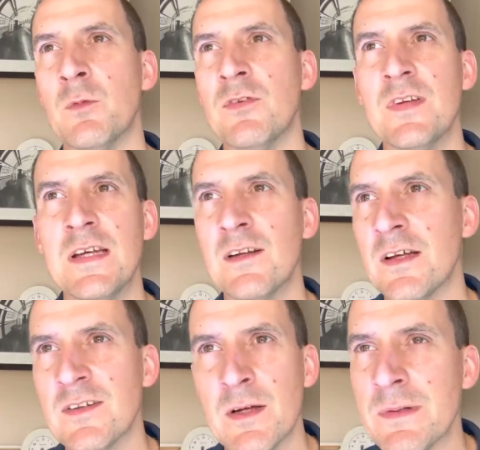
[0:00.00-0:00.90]
We've seen,
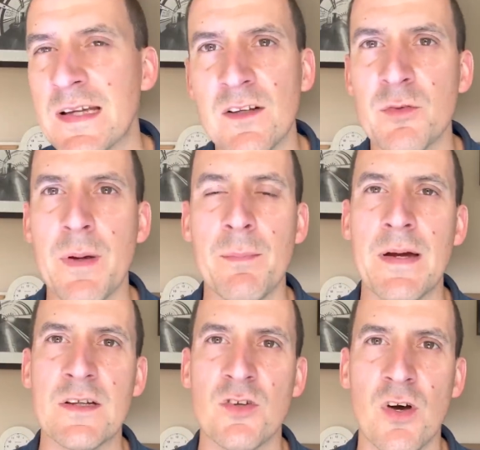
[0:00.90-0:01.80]
like, say, with Nicolas Pepe
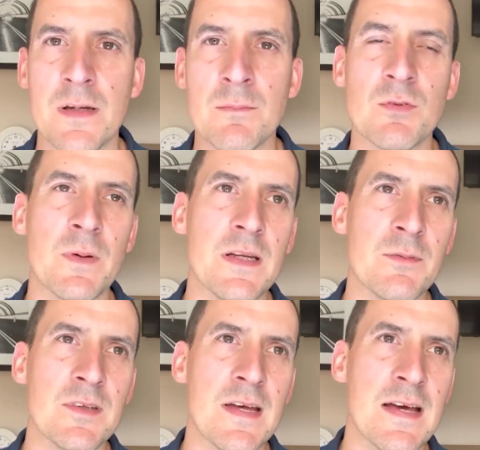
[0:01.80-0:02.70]
at times when he
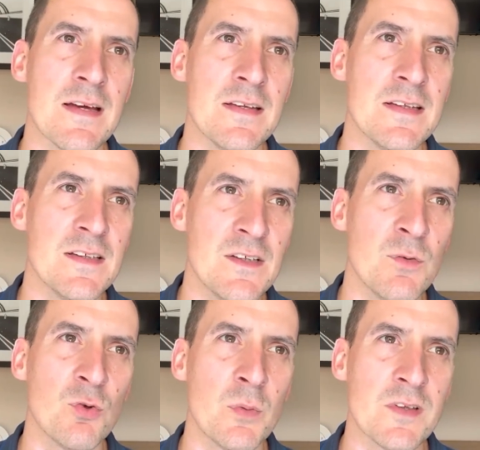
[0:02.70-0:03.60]
was there, it
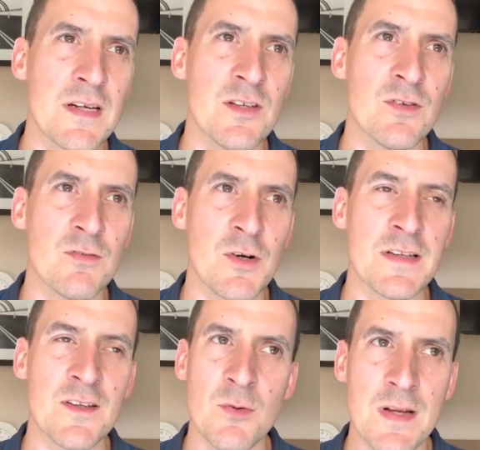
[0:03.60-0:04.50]
was always a case of,
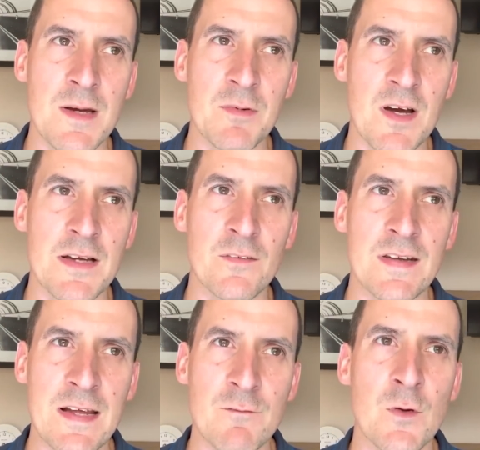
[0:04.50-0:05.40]
right, don't let him cut in on
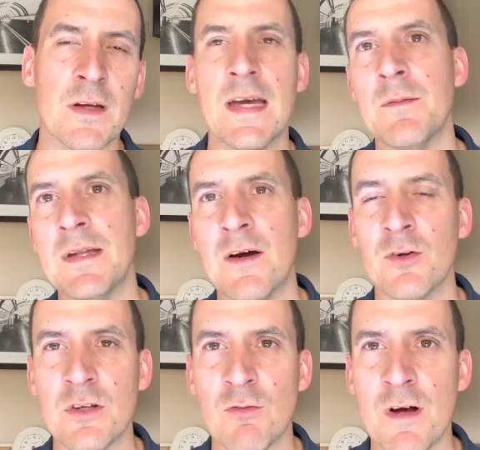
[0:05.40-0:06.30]
the left foot, get him down
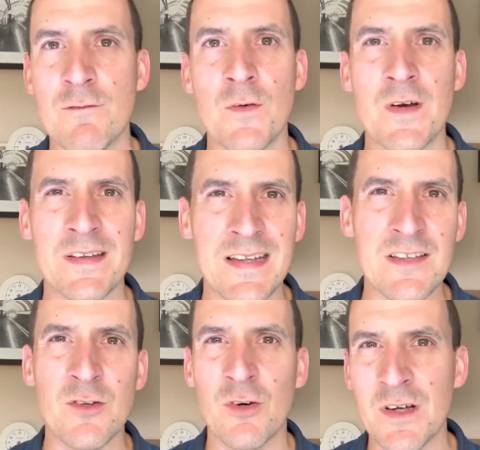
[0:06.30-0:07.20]
on his right foot, and then
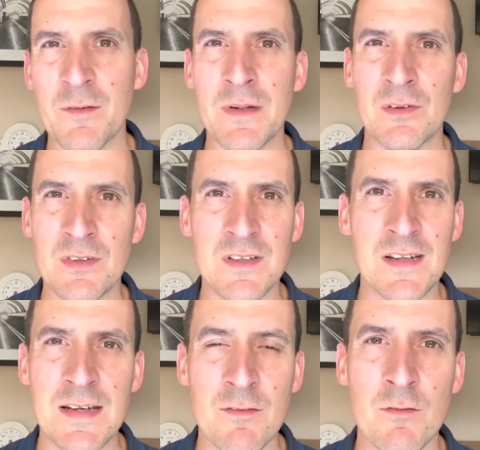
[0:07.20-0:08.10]
he's not going to be able to
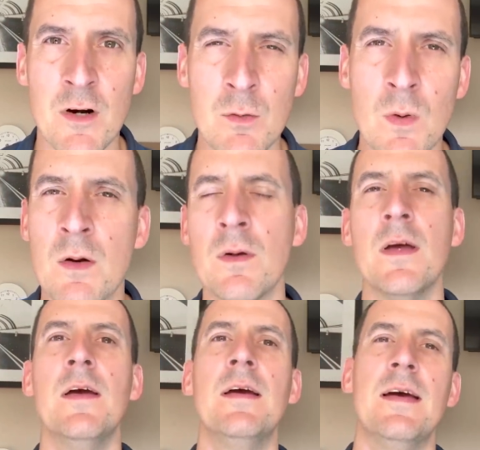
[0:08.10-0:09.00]
deliver very well.
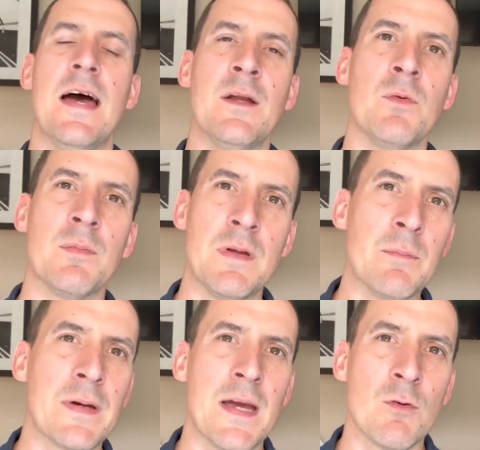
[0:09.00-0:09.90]
And
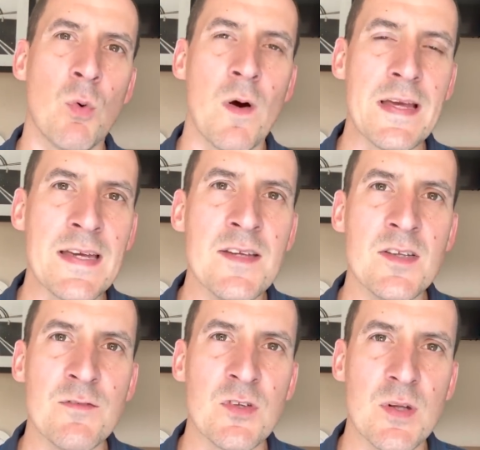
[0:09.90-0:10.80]
it became quite
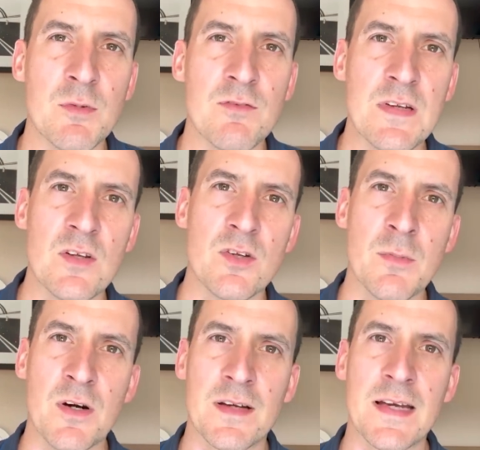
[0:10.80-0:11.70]
easy for some defenders to
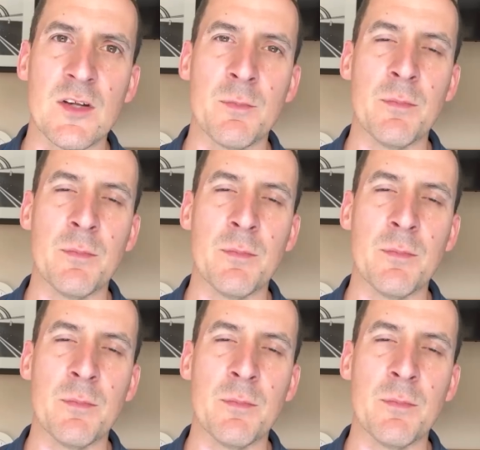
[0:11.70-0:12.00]
mark against.